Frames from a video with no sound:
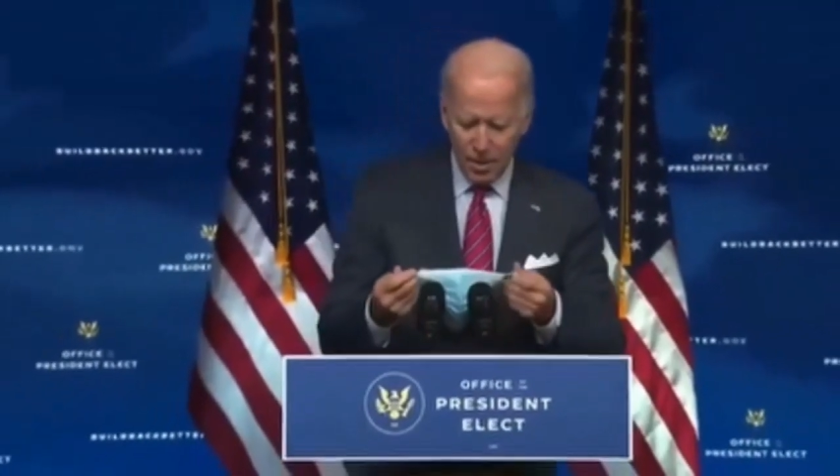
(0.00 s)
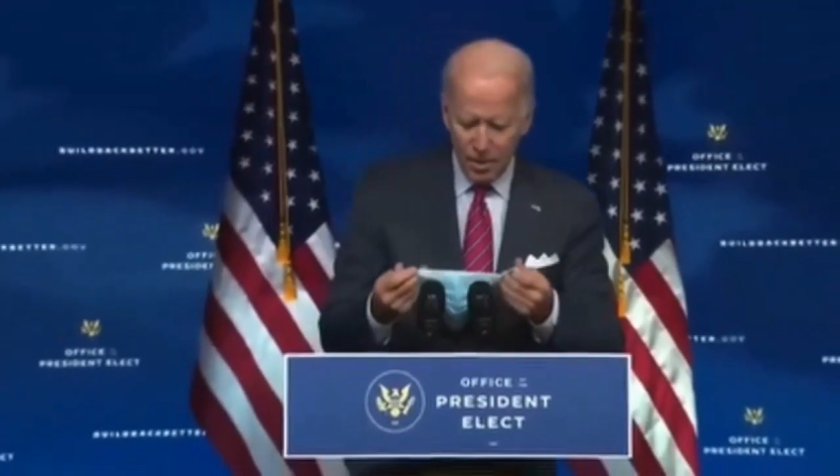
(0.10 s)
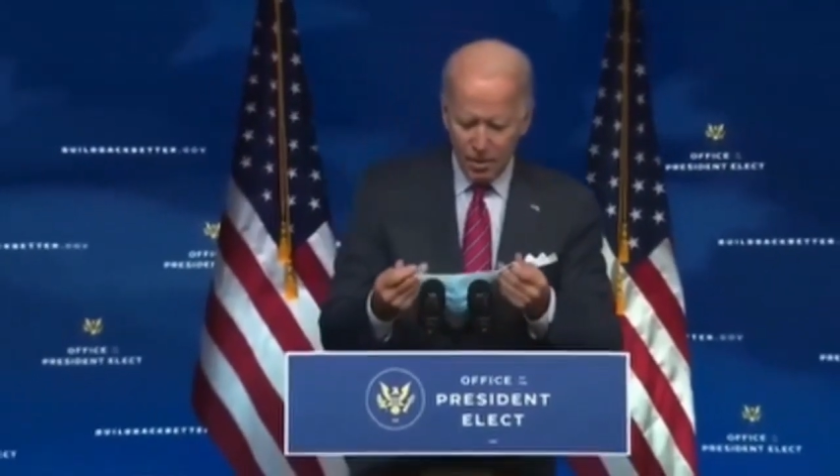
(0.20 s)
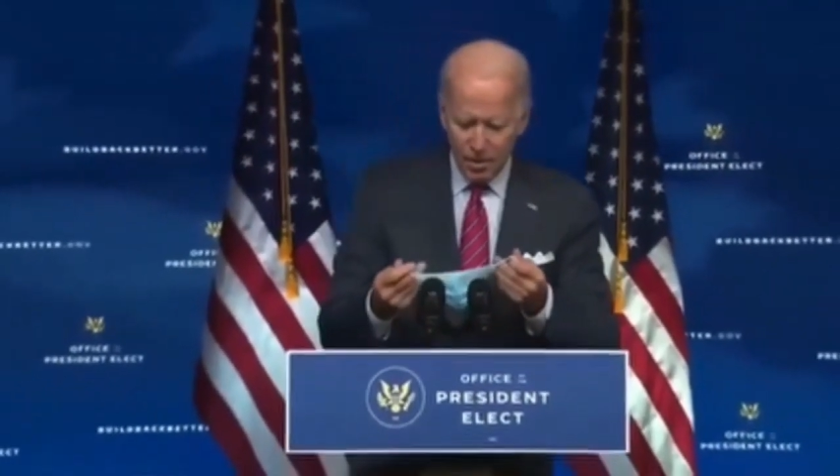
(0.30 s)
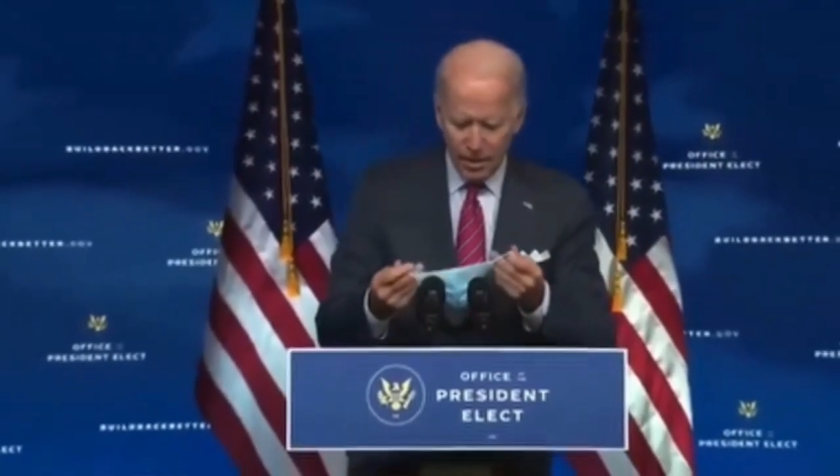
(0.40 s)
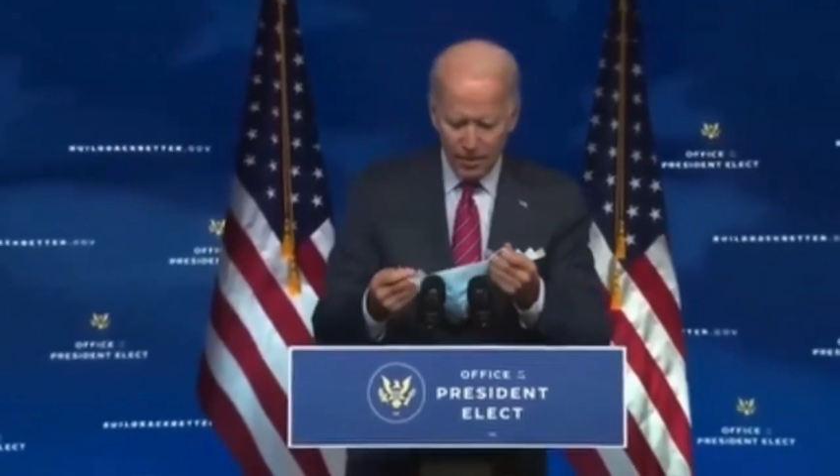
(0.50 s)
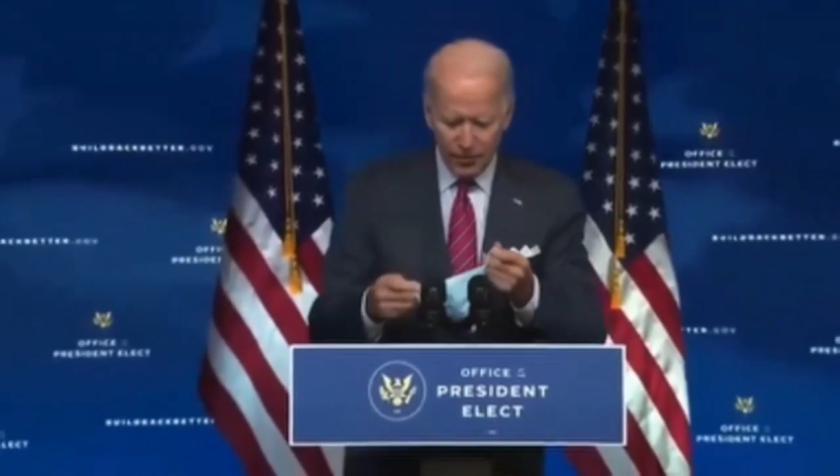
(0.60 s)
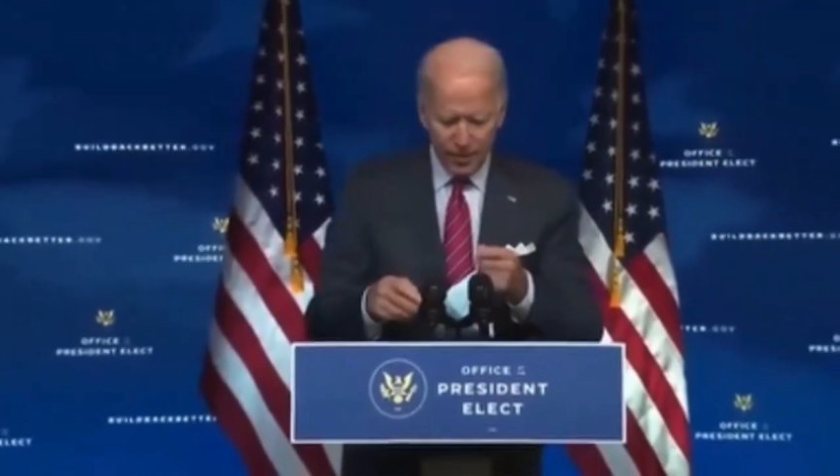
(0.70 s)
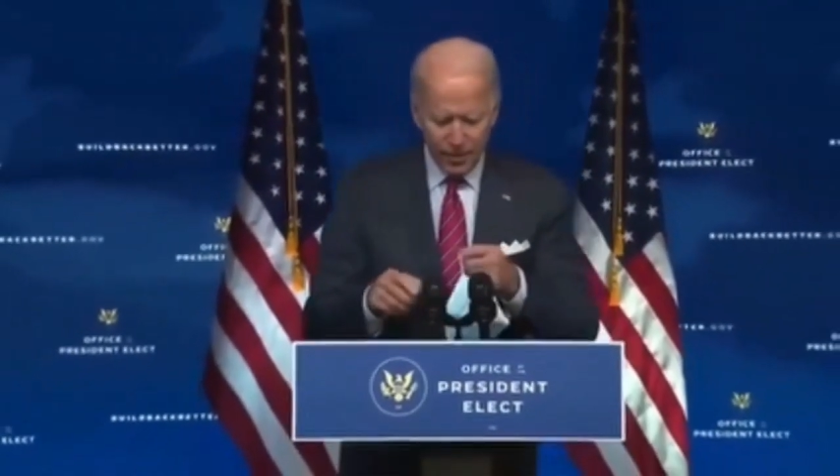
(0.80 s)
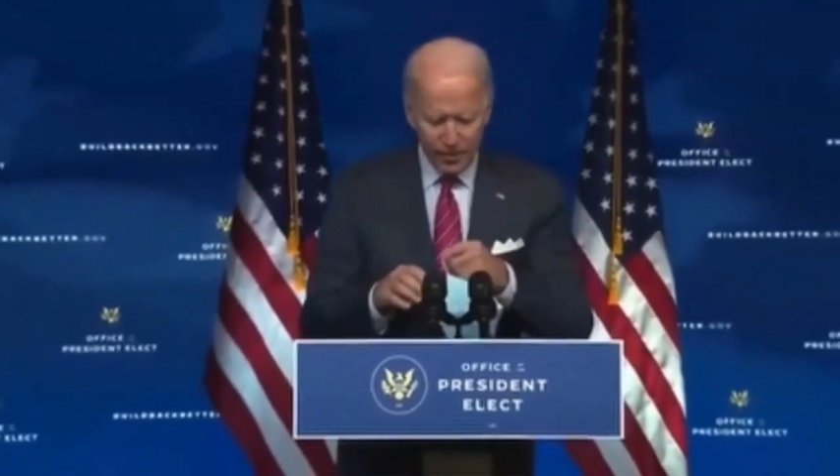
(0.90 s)
No,
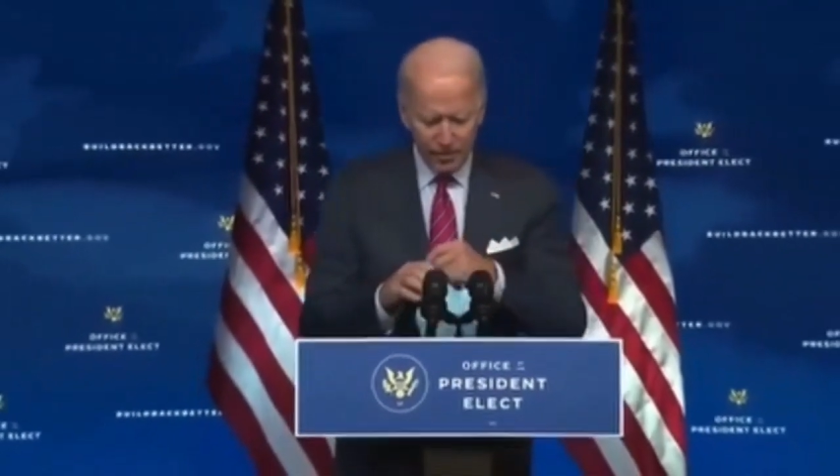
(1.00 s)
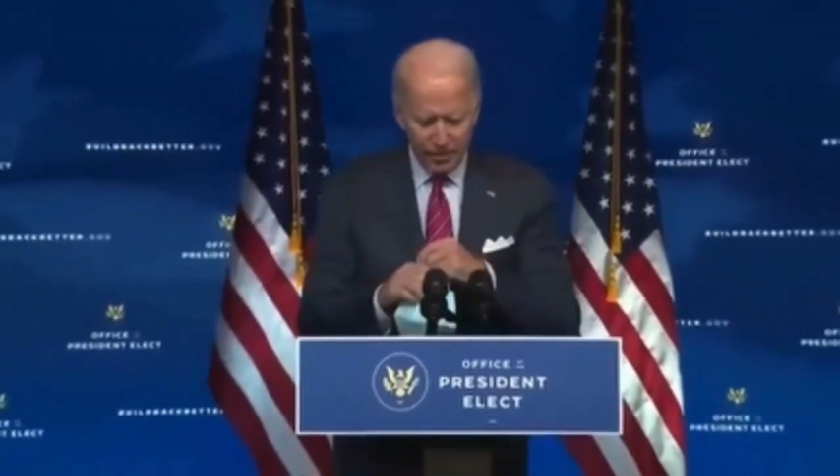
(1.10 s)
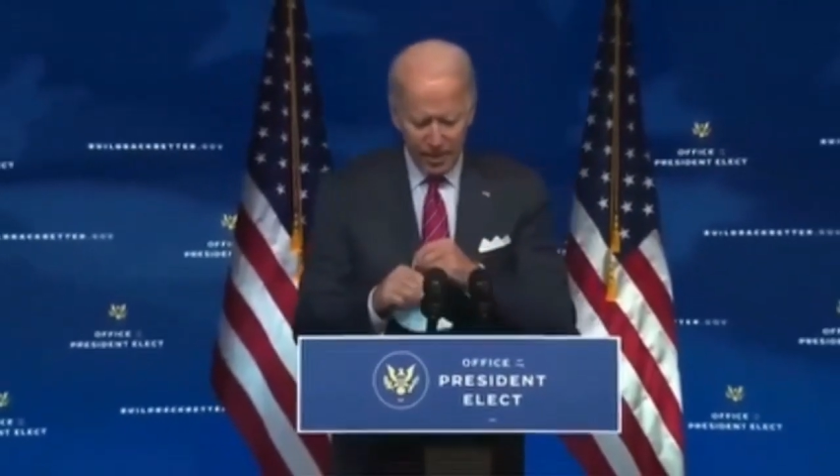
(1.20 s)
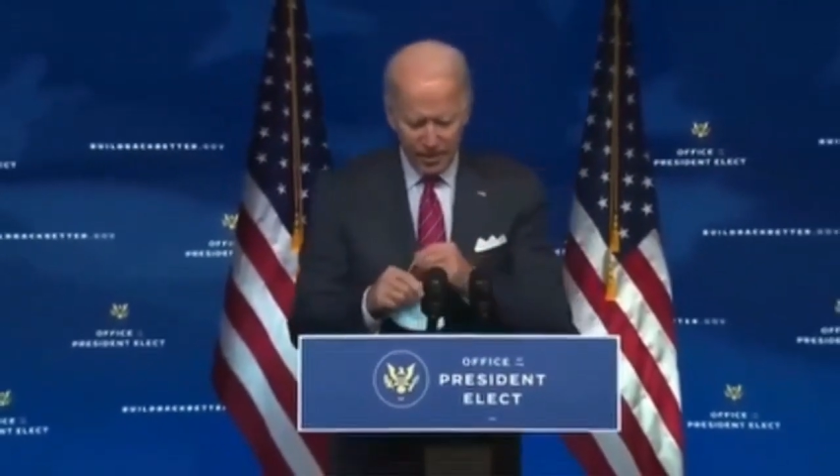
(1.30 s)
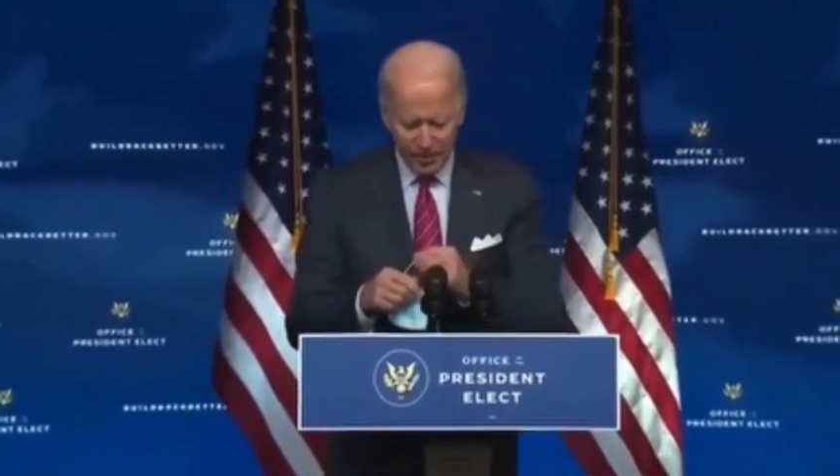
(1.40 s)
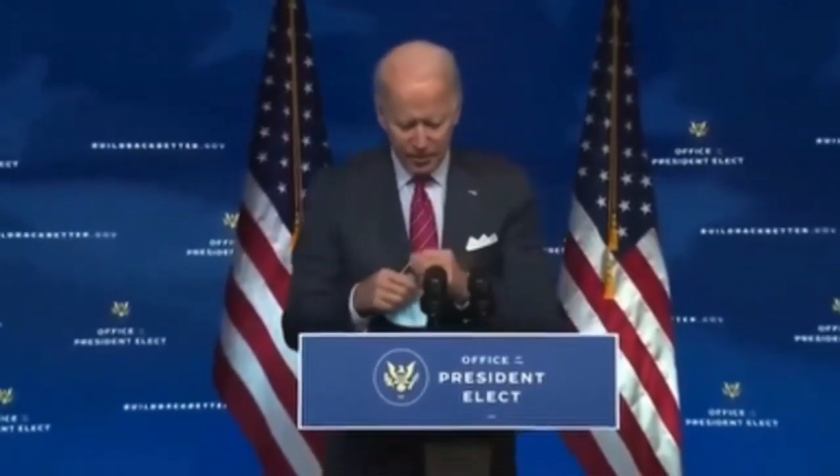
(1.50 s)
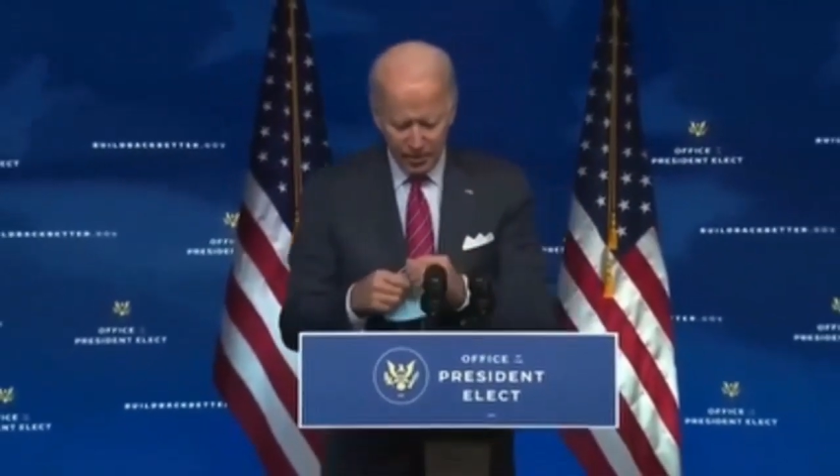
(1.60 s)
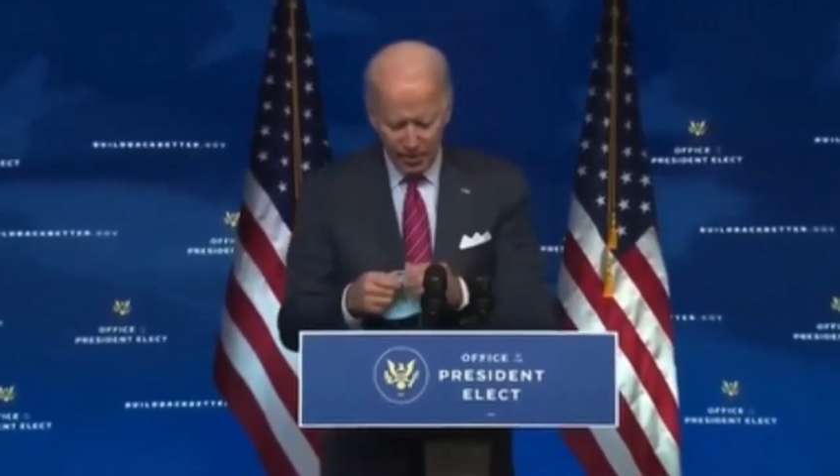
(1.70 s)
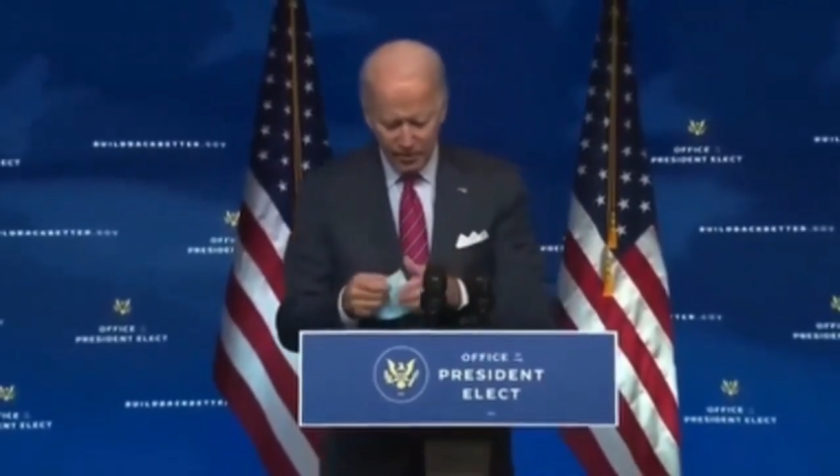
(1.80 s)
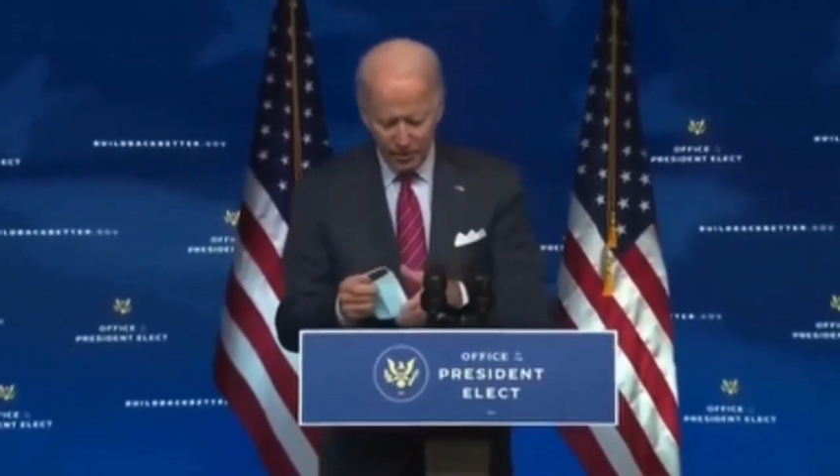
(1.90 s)
I don't think it should be
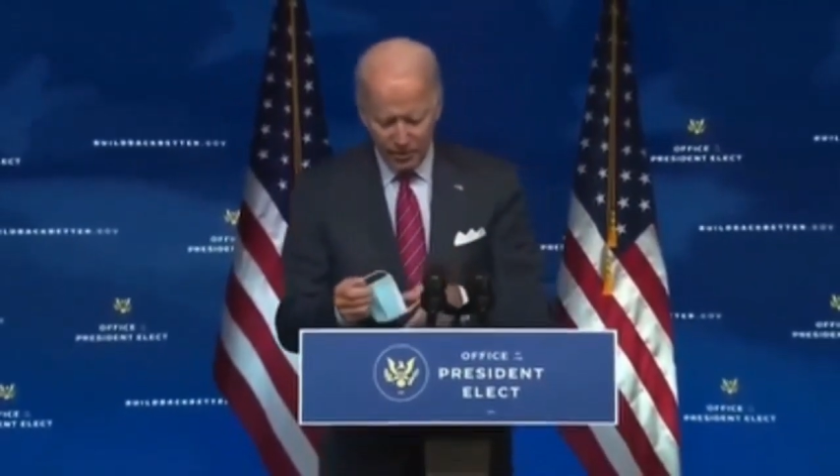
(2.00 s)
mandatory.